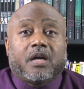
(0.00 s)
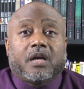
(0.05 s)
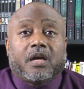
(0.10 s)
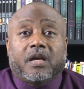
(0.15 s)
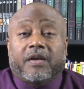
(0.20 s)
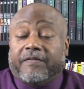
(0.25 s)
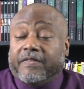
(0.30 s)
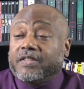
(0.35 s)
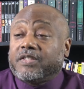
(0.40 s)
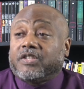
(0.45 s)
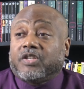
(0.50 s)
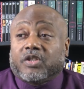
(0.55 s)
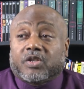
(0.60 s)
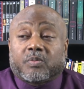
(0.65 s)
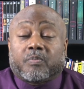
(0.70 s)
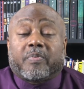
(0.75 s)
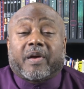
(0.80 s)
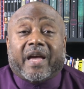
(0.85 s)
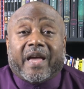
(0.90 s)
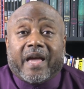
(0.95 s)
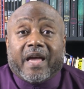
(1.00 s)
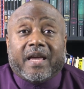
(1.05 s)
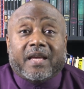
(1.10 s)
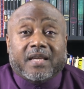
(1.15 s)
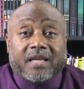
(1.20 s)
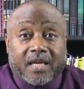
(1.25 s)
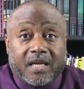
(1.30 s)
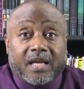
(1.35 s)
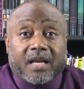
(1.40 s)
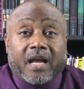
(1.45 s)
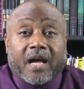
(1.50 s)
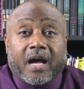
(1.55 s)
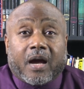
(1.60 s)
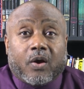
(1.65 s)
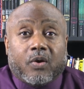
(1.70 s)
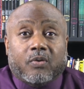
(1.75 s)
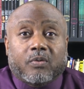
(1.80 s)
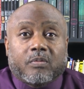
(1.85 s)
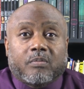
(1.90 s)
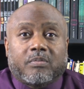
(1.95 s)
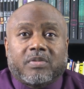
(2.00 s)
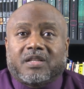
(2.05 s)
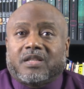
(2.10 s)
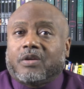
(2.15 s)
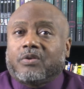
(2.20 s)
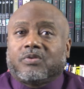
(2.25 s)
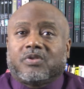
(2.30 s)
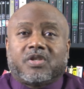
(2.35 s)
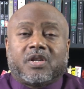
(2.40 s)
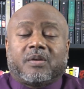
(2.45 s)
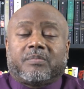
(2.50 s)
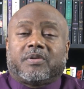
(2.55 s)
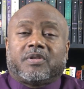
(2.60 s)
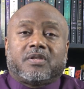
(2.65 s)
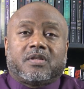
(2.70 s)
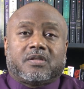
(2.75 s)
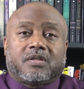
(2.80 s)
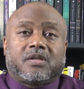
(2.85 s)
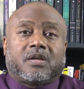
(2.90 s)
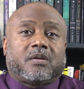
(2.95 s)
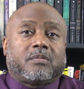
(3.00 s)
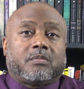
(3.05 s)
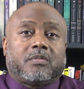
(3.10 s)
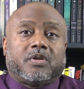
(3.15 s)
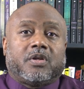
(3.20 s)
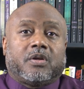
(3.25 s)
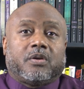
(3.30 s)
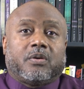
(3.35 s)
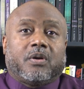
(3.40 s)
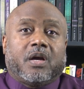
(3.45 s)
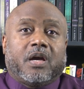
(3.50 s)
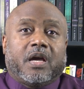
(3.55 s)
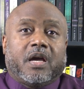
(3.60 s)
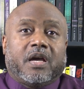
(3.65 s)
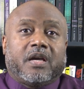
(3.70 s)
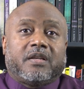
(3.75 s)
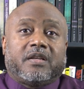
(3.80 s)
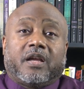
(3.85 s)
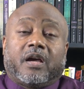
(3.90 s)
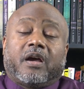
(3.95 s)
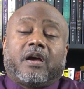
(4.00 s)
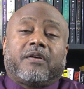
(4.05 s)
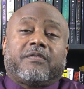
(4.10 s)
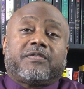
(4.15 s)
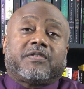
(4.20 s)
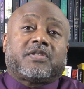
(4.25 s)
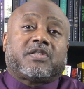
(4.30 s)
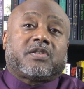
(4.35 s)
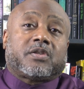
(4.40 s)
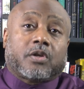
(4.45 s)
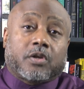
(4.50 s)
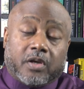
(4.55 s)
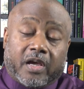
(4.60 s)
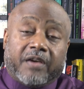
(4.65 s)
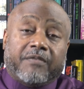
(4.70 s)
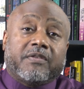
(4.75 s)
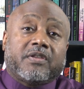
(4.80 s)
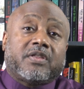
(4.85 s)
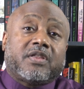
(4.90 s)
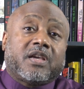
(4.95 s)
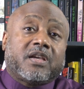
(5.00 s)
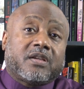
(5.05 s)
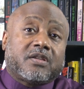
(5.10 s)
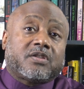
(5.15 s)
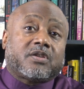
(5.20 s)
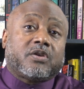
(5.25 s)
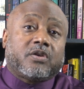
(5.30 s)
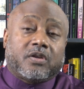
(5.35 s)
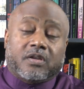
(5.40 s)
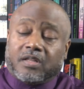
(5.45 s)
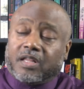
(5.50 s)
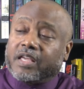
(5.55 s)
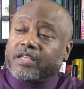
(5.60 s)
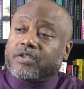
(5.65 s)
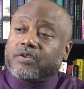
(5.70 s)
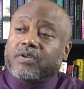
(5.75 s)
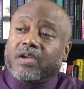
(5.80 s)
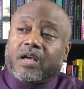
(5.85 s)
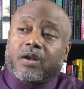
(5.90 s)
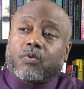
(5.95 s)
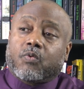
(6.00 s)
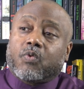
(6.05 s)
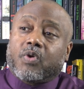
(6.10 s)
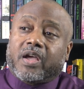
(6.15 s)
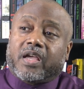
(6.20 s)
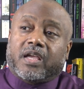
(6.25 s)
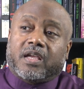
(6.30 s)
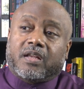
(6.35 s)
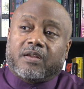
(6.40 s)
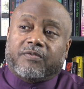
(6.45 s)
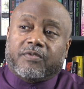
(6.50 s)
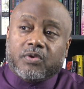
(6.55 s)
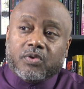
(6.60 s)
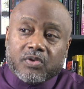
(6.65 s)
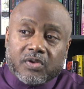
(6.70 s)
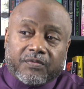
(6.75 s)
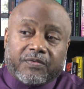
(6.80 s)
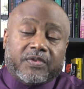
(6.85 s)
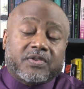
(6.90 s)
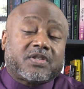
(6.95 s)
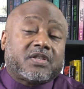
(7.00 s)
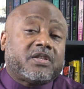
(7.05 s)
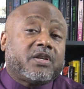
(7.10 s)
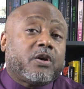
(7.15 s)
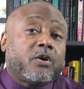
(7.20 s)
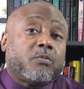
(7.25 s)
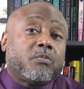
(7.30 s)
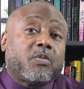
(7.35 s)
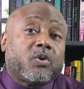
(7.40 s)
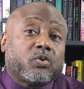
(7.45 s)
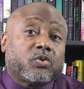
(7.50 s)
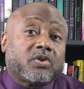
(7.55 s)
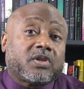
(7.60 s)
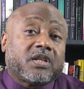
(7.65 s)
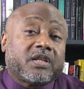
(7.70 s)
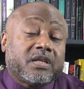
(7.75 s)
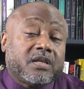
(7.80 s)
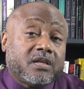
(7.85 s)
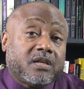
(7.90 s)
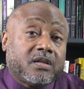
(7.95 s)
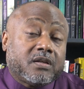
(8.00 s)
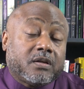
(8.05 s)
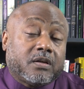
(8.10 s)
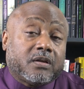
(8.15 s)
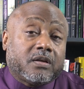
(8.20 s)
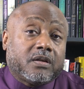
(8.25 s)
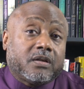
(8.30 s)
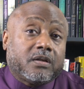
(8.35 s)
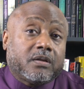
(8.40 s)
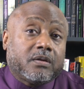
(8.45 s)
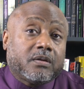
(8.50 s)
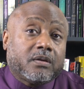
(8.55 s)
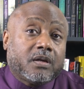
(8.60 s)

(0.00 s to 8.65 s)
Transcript: if it's just bad get out but don't jump into something new now if it's everything is good like you gotta weigh it if you if it's still mostly good